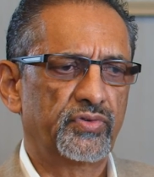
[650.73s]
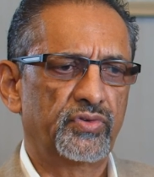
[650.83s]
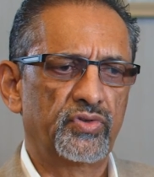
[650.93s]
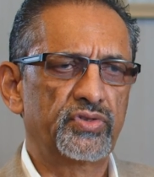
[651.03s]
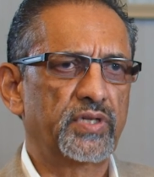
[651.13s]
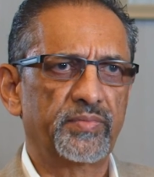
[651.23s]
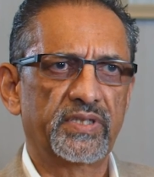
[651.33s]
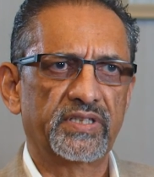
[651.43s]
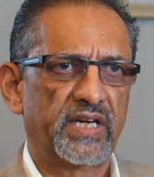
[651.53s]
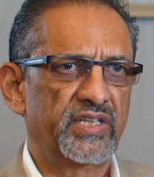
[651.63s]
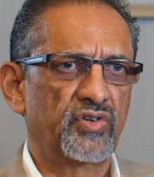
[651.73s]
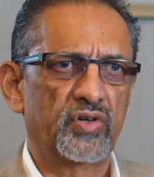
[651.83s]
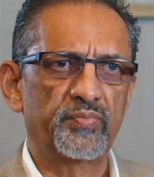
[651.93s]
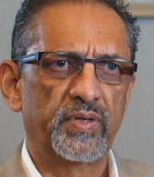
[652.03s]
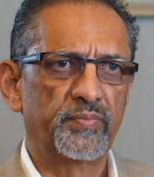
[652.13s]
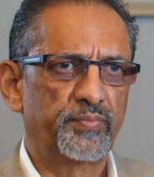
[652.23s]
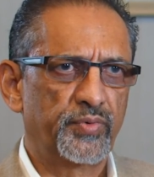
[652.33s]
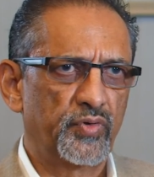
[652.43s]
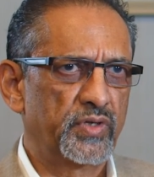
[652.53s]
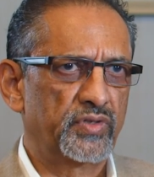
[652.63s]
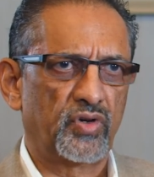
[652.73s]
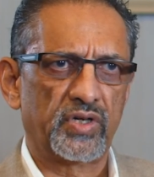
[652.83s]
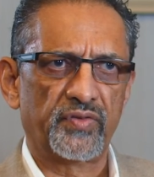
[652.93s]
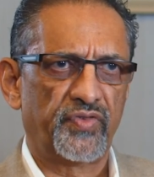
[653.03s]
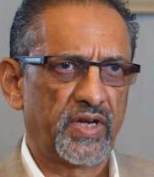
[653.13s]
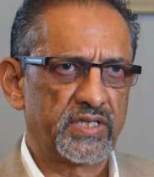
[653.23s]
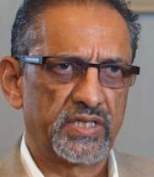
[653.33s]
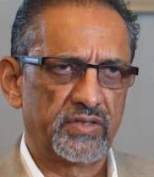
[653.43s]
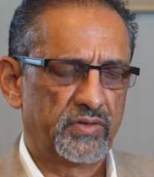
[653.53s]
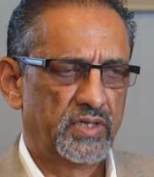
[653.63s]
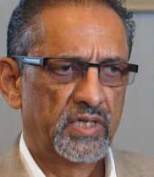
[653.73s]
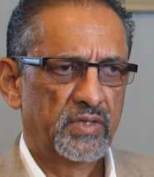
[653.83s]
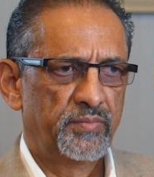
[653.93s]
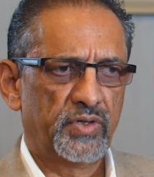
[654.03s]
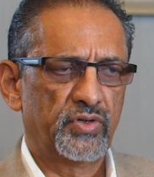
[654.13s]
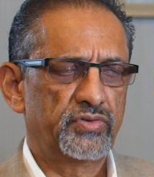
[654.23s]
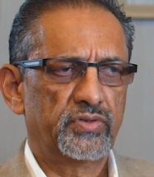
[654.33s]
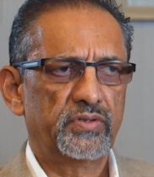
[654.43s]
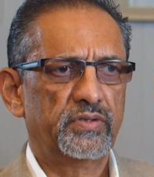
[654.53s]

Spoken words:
do something that is not been proven not effective, because